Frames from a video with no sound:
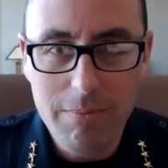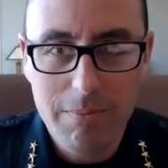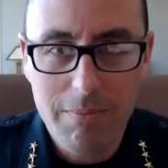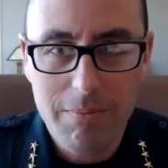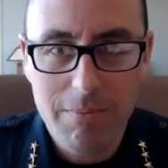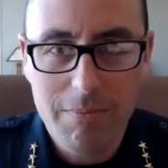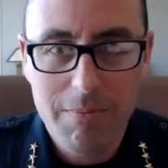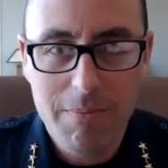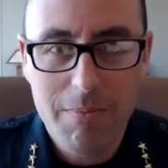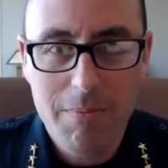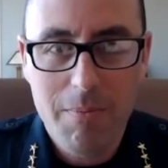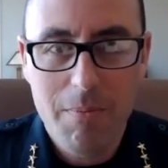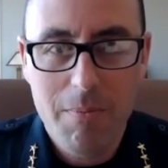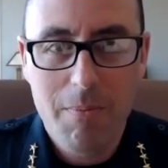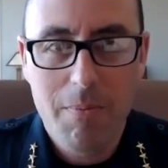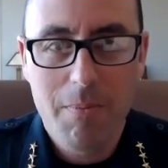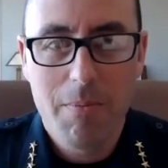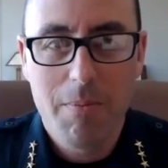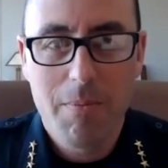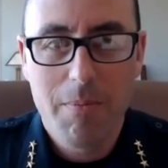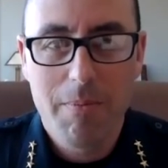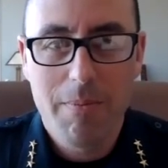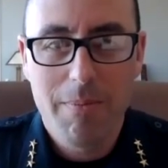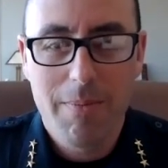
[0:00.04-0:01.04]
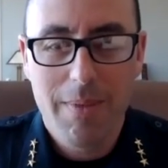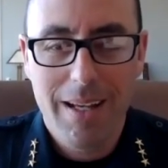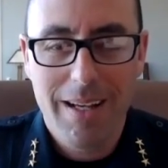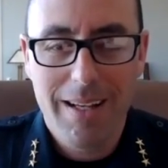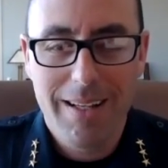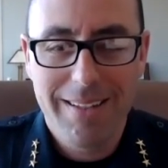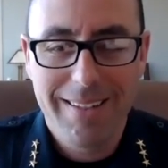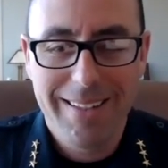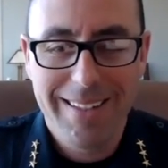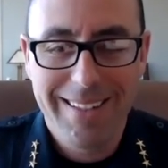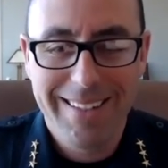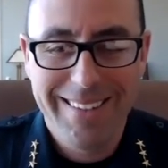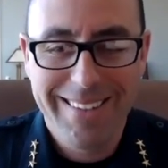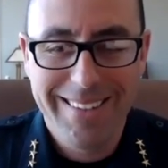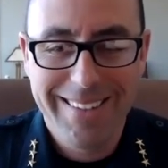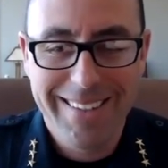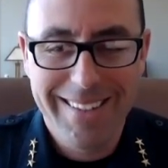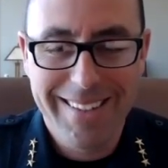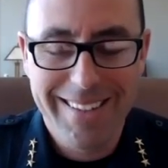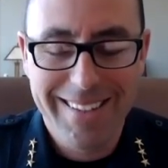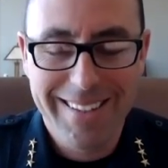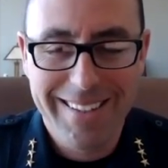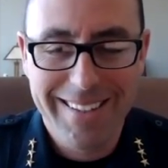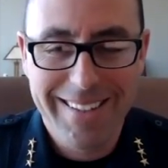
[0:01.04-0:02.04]

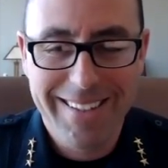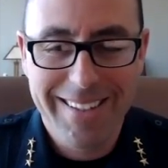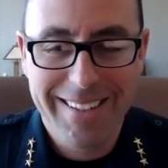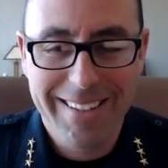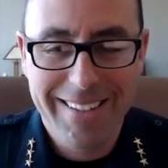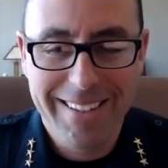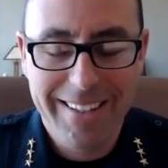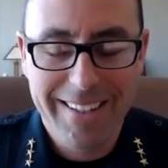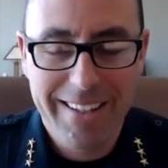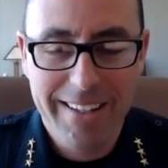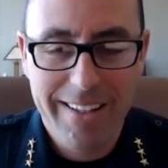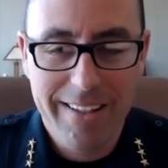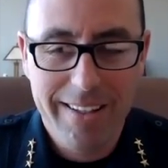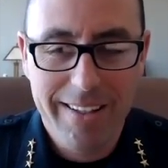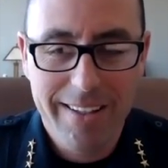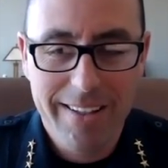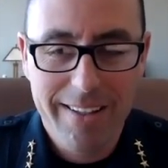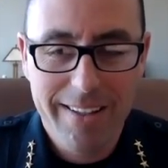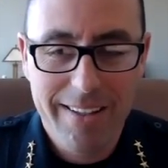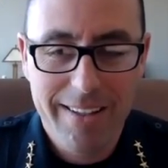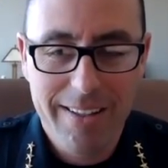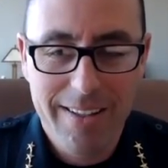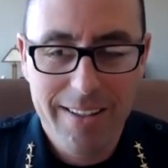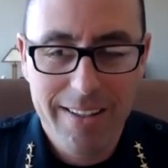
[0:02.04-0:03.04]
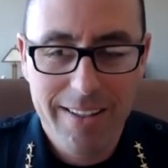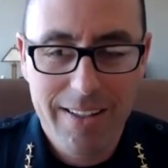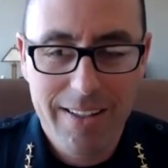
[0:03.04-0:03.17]
(not speaking)